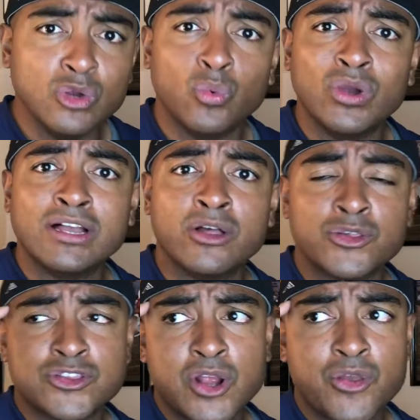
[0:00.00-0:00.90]
will
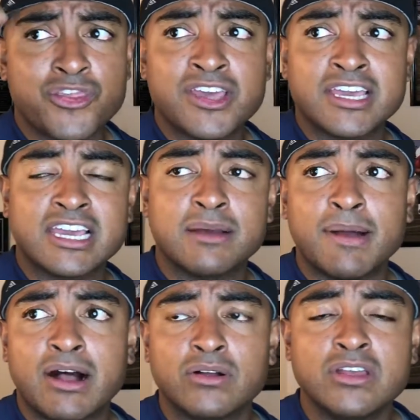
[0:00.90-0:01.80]
start thinking
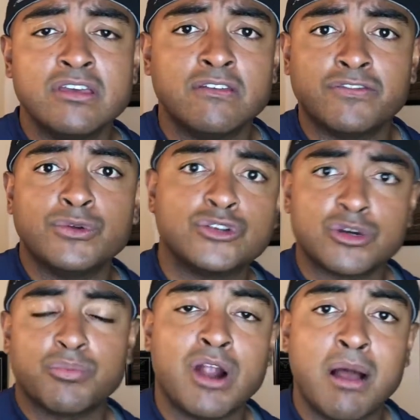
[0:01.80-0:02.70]
about
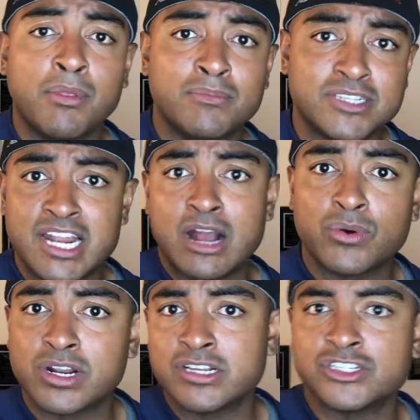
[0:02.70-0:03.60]
future problems and how
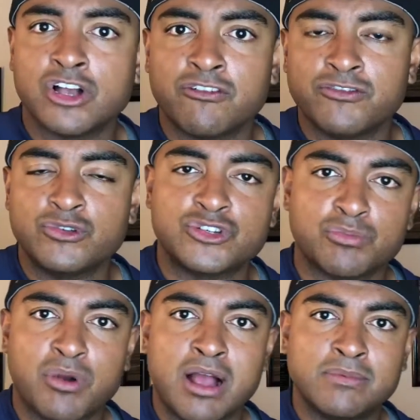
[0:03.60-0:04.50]
we're going to solve
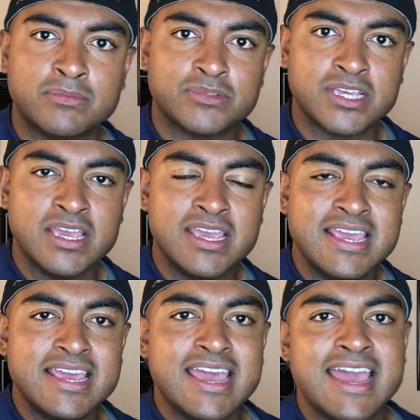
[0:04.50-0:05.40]
future problems.
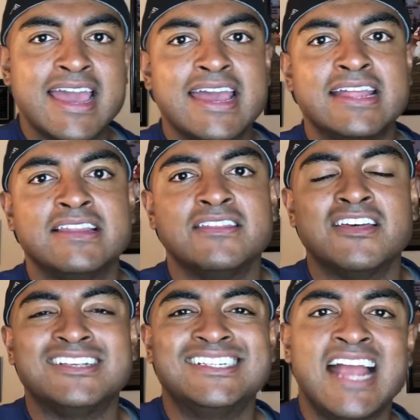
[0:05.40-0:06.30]
And
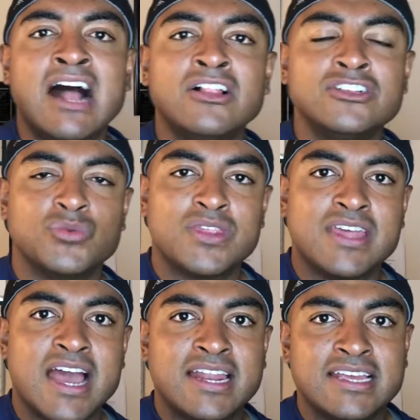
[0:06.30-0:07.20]
the challenge with
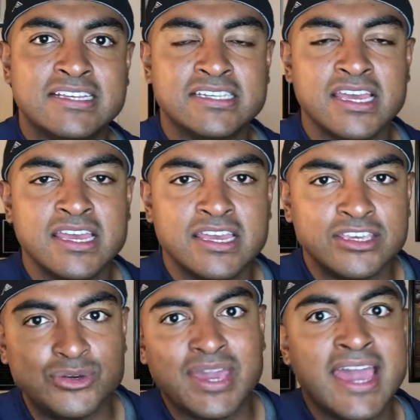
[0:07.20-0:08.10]
that is
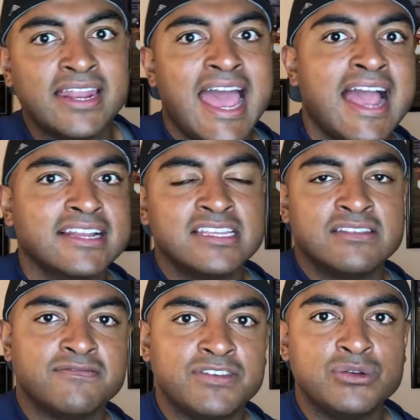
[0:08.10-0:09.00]
you can't act in
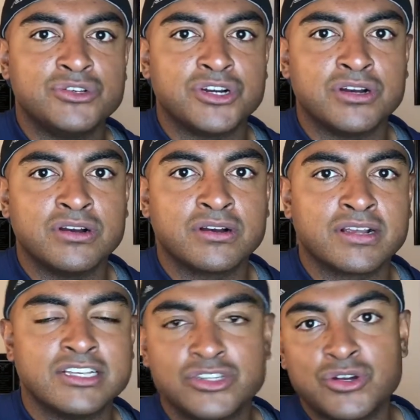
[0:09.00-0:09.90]
the future
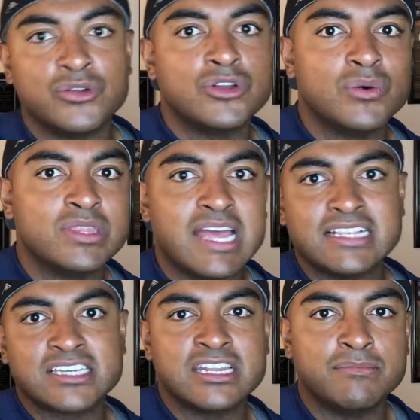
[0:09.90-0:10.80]
because you don't know what
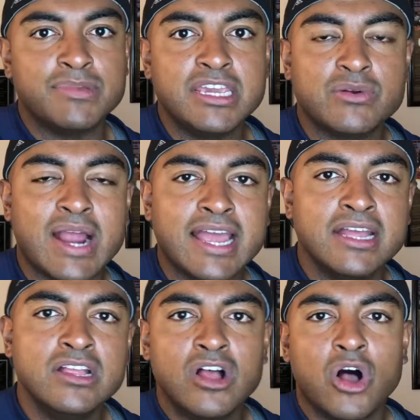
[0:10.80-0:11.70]
that's going to be, right?